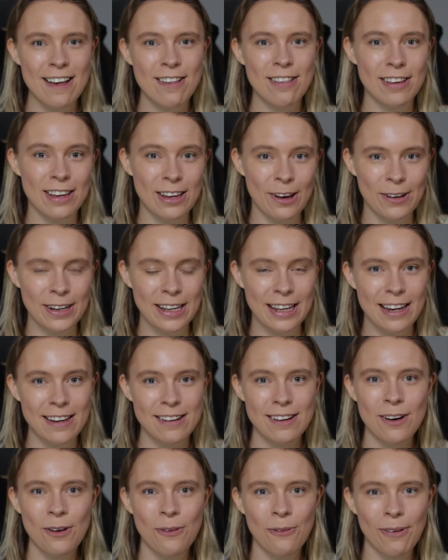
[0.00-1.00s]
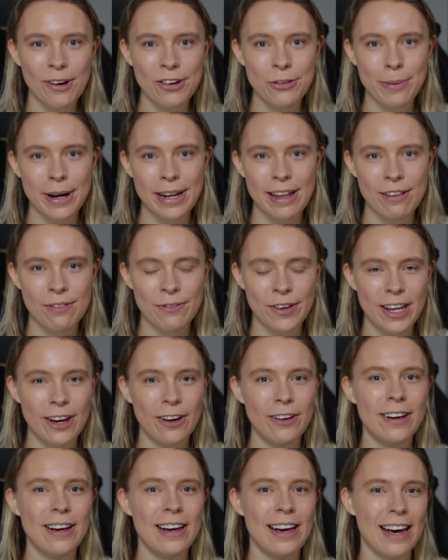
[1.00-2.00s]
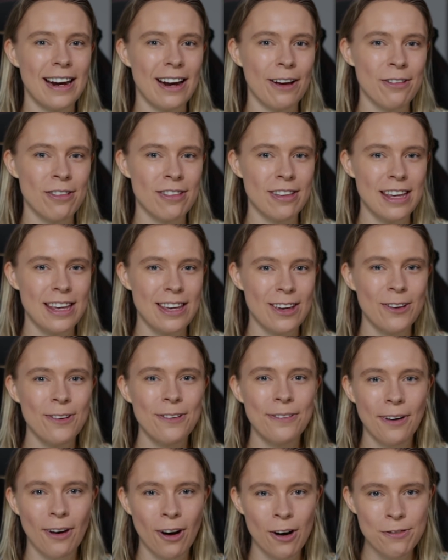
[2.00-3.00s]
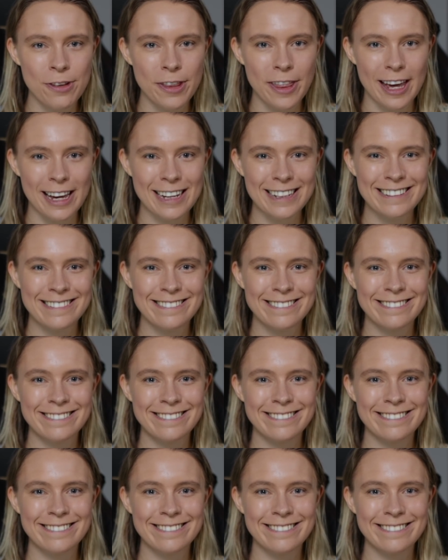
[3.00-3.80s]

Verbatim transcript: So go ahead, watch my next video, and I'll see you over there.